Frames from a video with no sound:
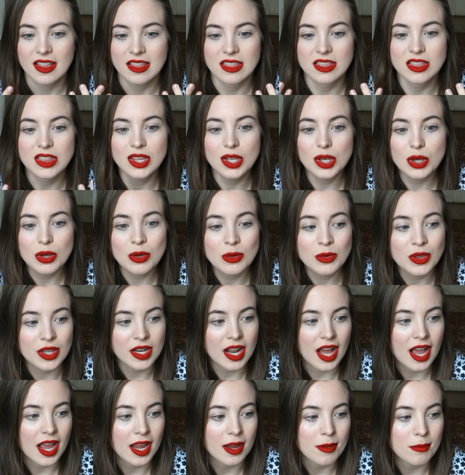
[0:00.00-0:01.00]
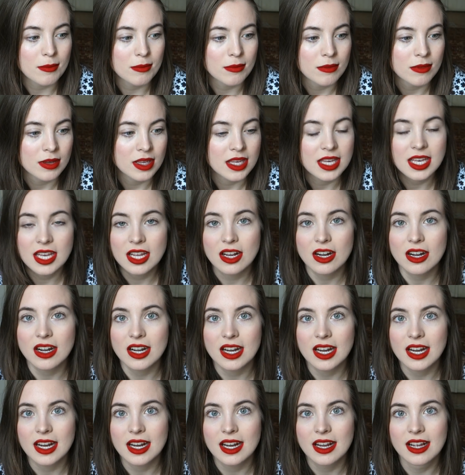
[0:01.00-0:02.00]
new that I'm
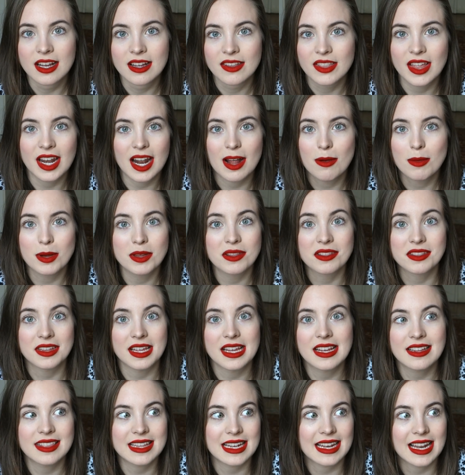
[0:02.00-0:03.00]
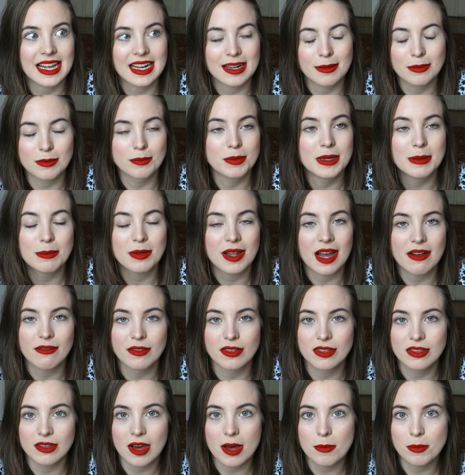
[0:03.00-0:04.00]
hearing that I will think that like people
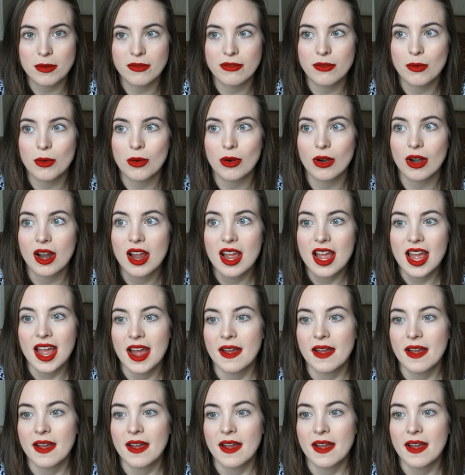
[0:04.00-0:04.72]
haven't thought before,